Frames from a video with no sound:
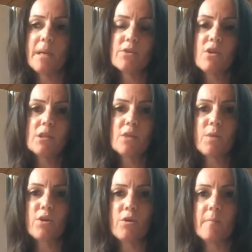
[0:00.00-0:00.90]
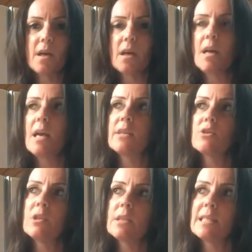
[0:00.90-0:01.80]
But it's all done with humour.
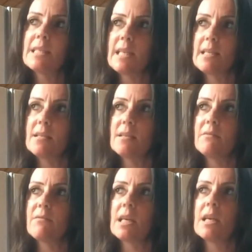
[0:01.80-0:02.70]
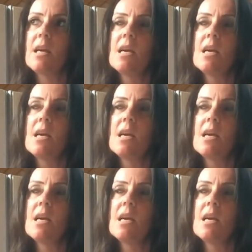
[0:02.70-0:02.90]
It's all done sensitively.